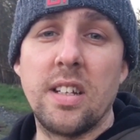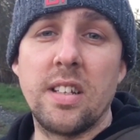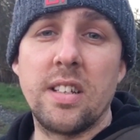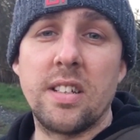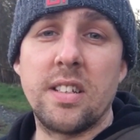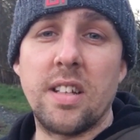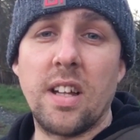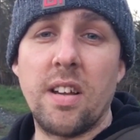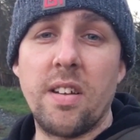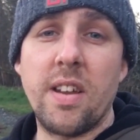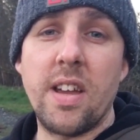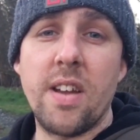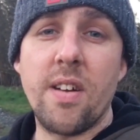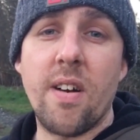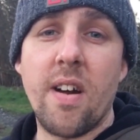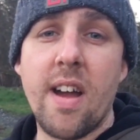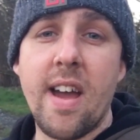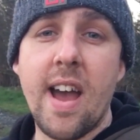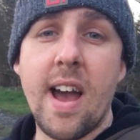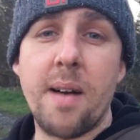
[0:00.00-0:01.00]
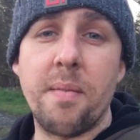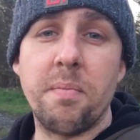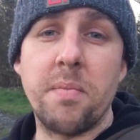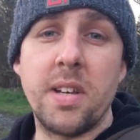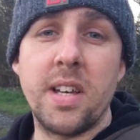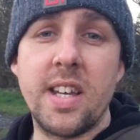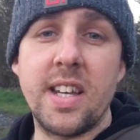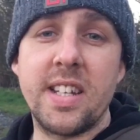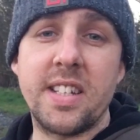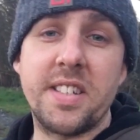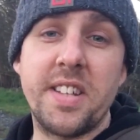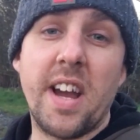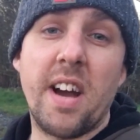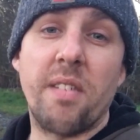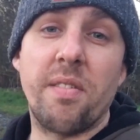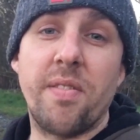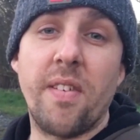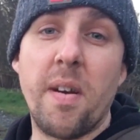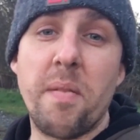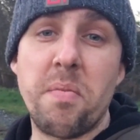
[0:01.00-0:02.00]
So here I am. It's now
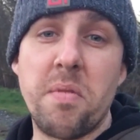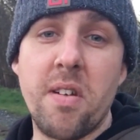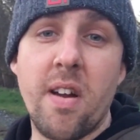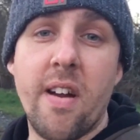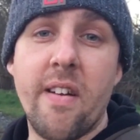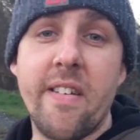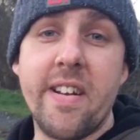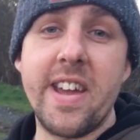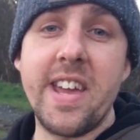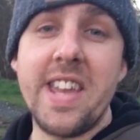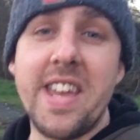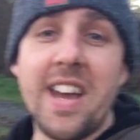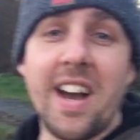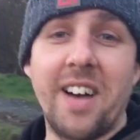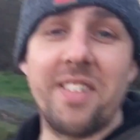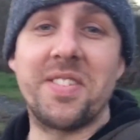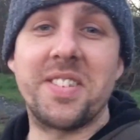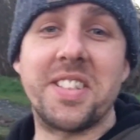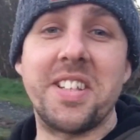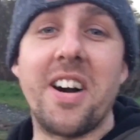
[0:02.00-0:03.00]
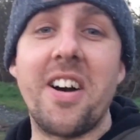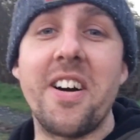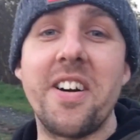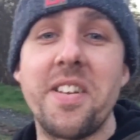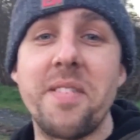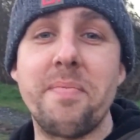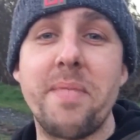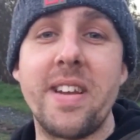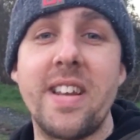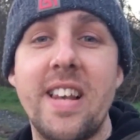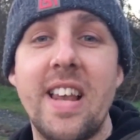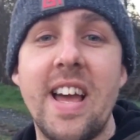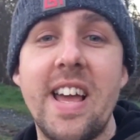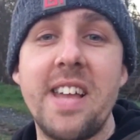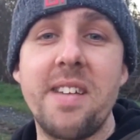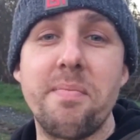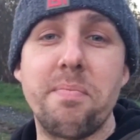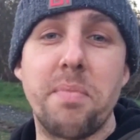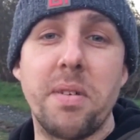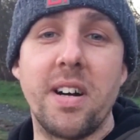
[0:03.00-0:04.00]
February. I've started a bit
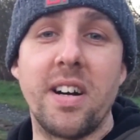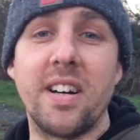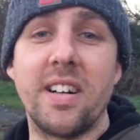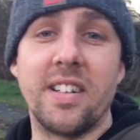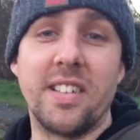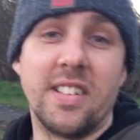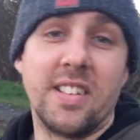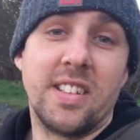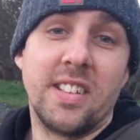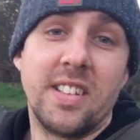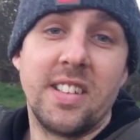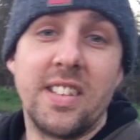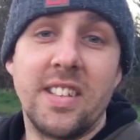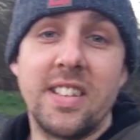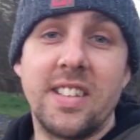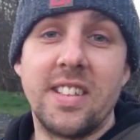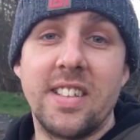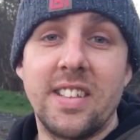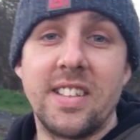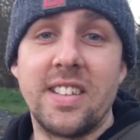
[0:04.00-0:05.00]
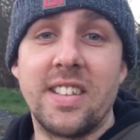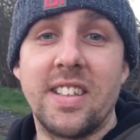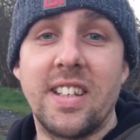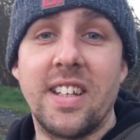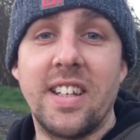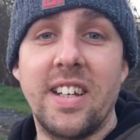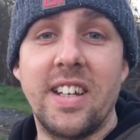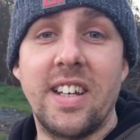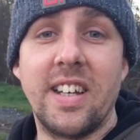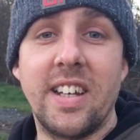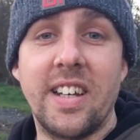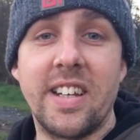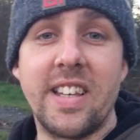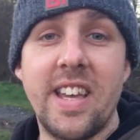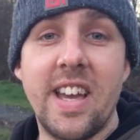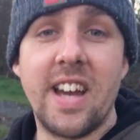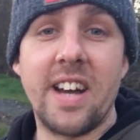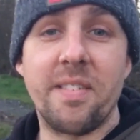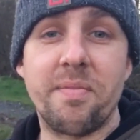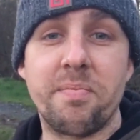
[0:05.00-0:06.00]
late, but
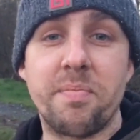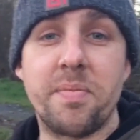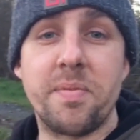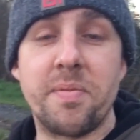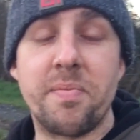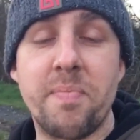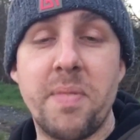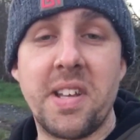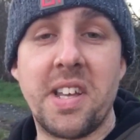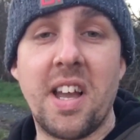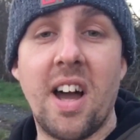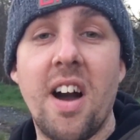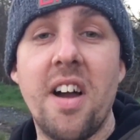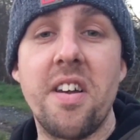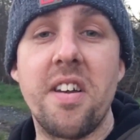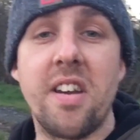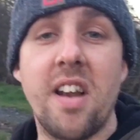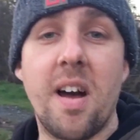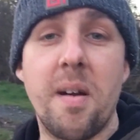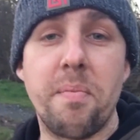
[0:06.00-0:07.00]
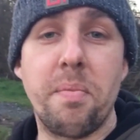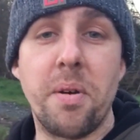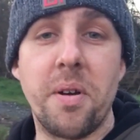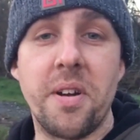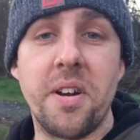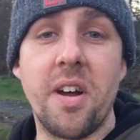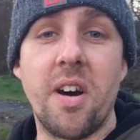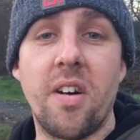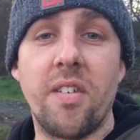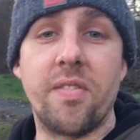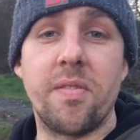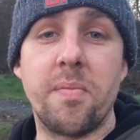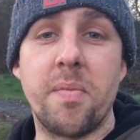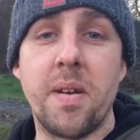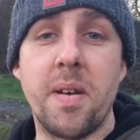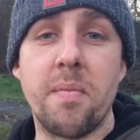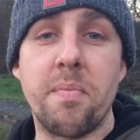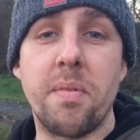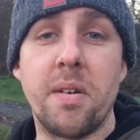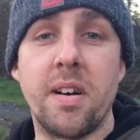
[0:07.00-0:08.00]
yeah, I've been kind of like putting it off a
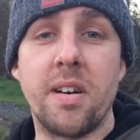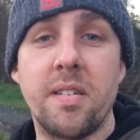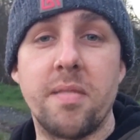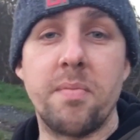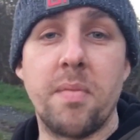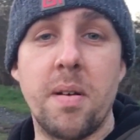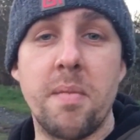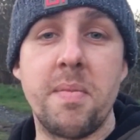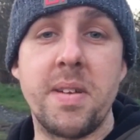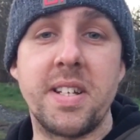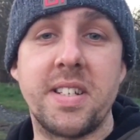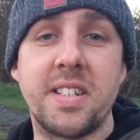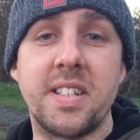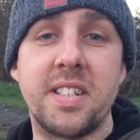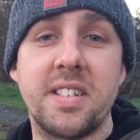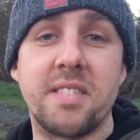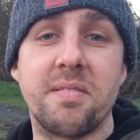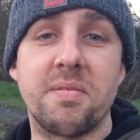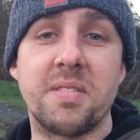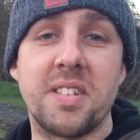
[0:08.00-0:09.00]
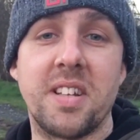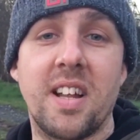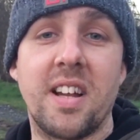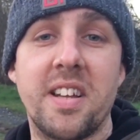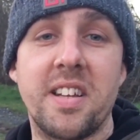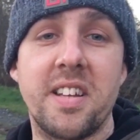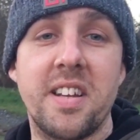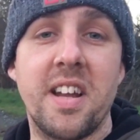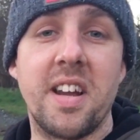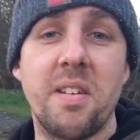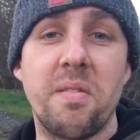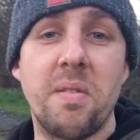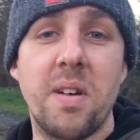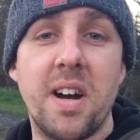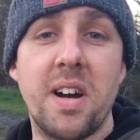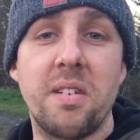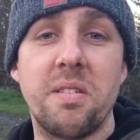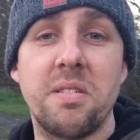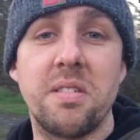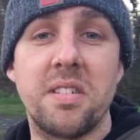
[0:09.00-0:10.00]
bit, but my missus was like,
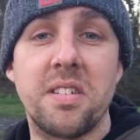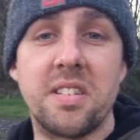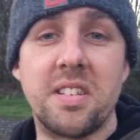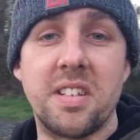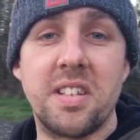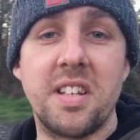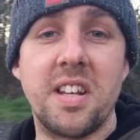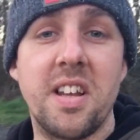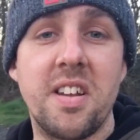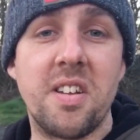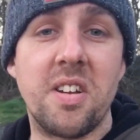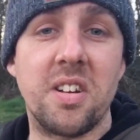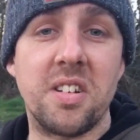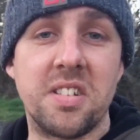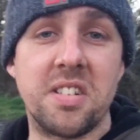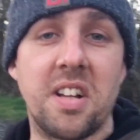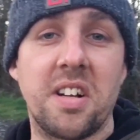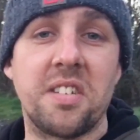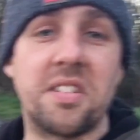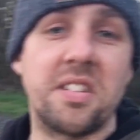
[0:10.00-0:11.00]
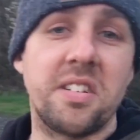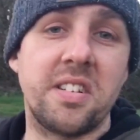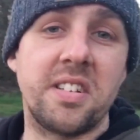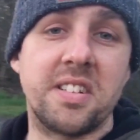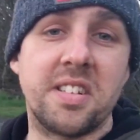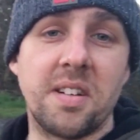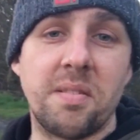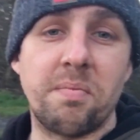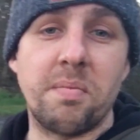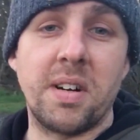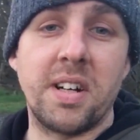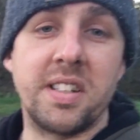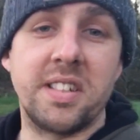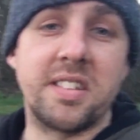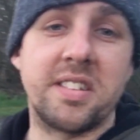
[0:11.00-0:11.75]
well, you got to start doing it somewhen.